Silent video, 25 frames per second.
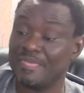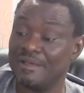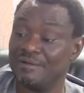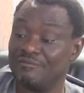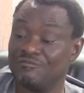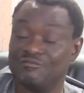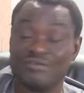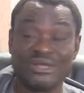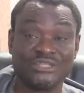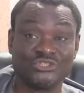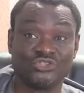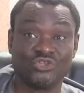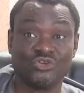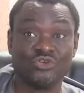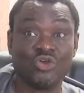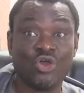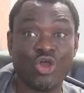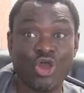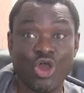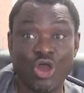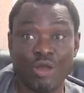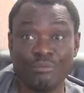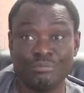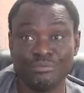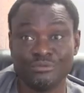Fashion
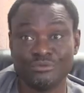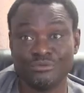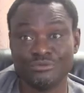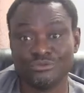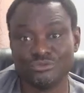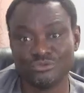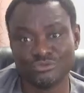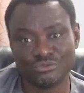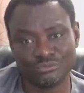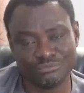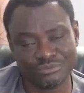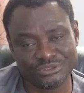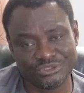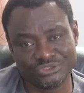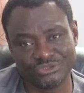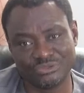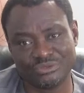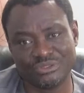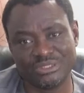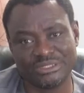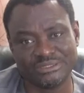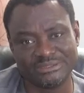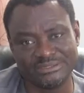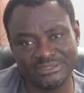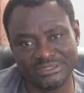Hub to make
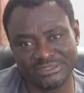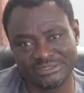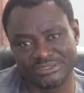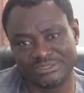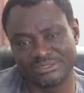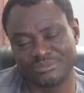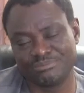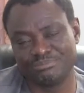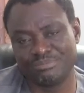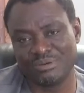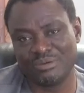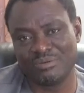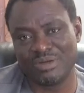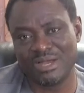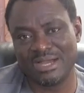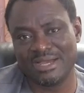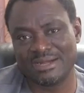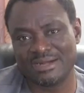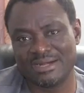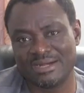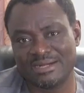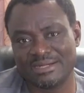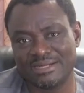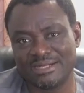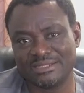sure that, yes, power
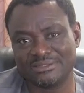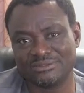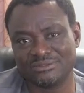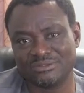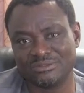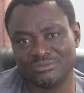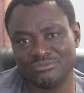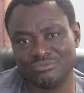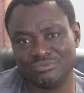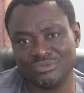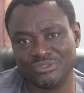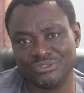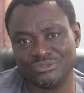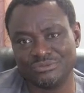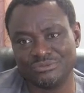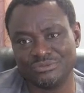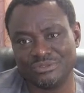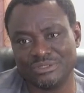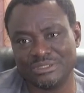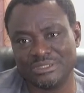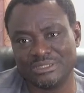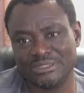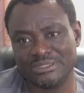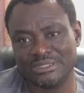around that window,